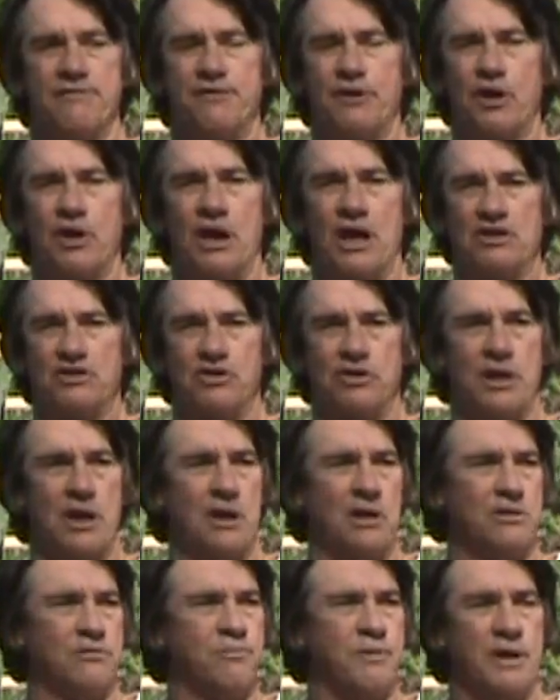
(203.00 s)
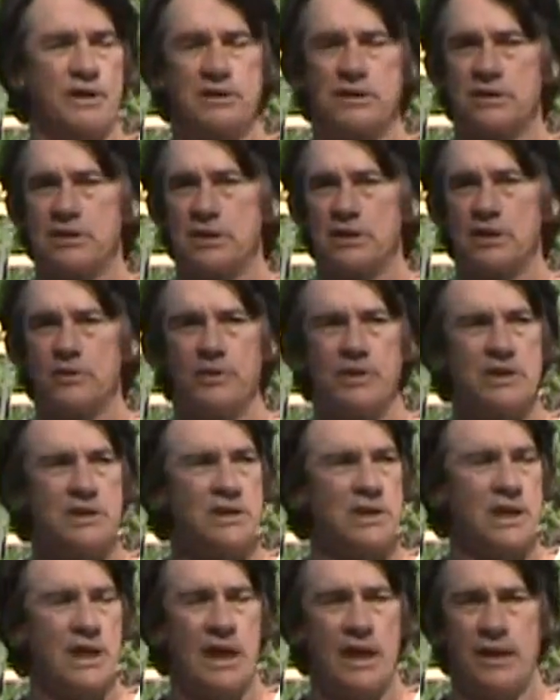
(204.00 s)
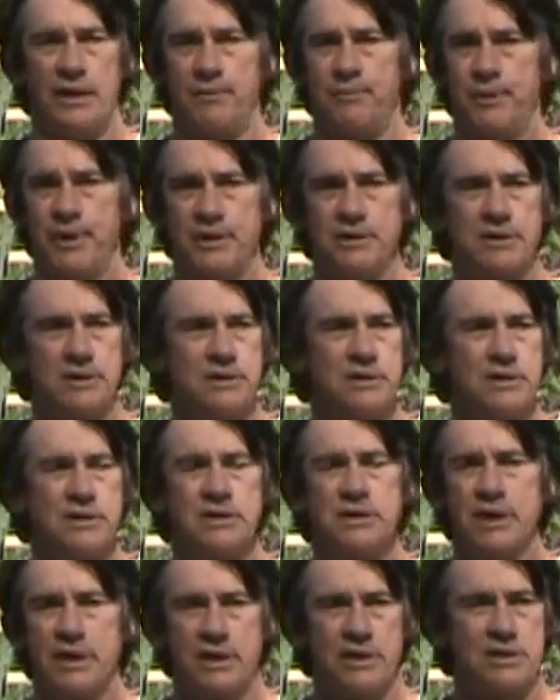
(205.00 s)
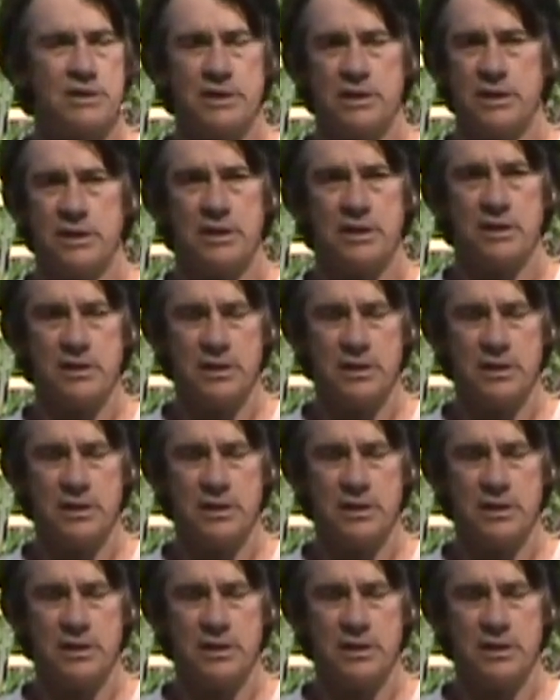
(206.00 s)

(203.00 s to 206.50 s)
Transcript: fertilizer daylilies. Places in Louisiana, places in Tennessee.